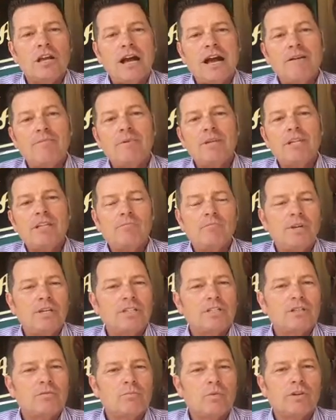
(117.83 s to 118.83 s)
I've been in the
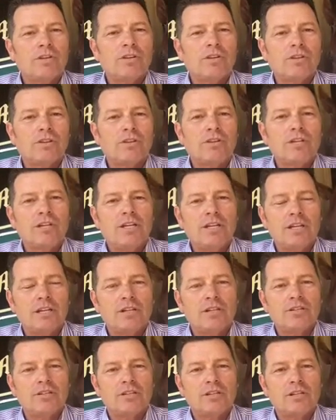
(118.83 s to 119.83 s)
business more than 30
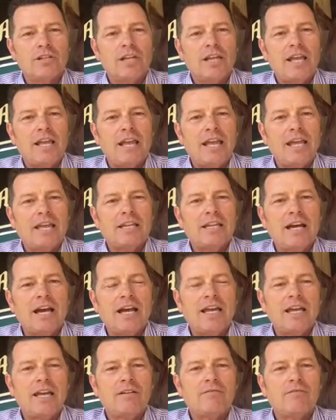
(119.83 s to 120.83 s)
years, and
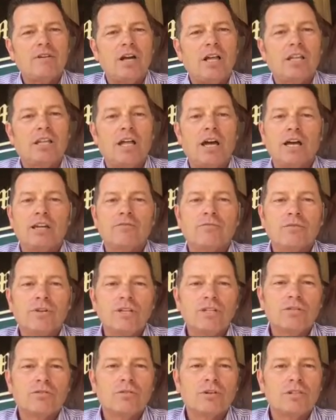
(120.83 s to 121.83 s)
I have a lot of
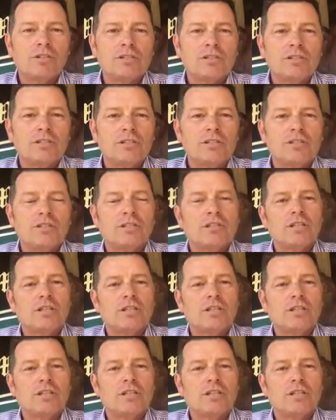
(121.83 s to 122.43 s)
resources,